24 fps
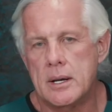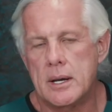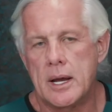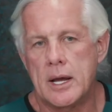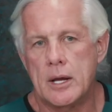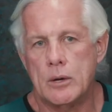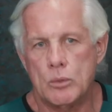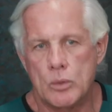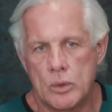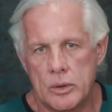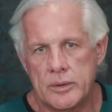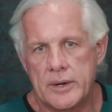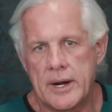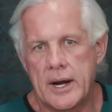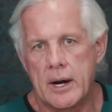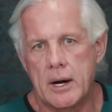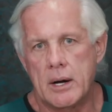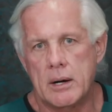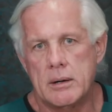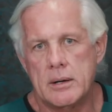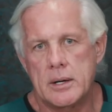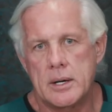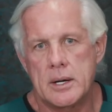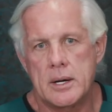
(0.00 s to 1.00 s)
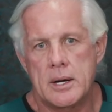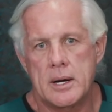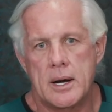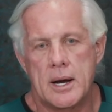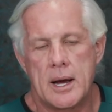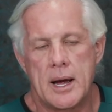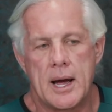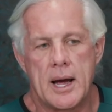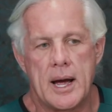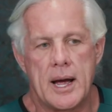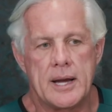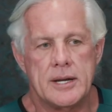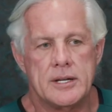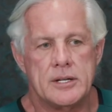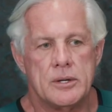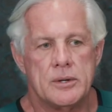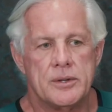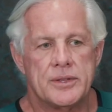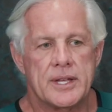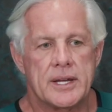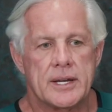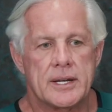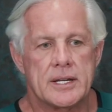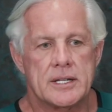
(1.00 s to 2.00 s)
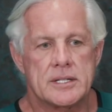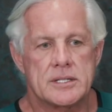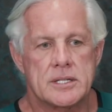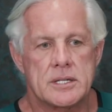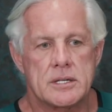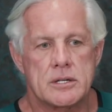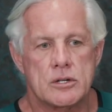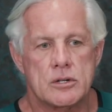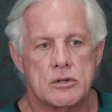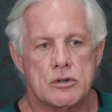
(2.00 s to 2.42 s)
and wound care. I do think it's